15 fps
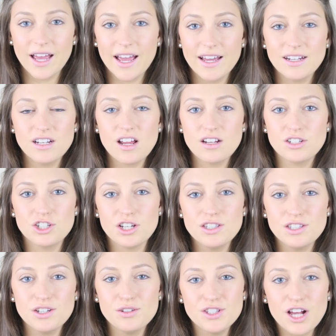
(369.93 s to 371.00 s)
And
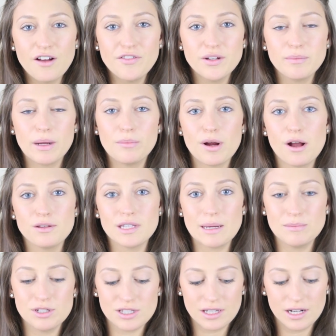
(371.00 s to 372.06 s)
just to soften my brows,
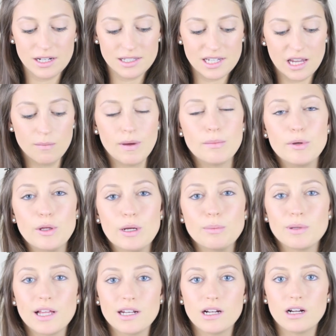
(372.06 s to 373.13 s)
I'm just going to take my beauty
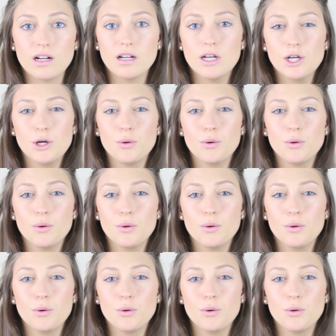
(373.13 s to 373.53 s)
blender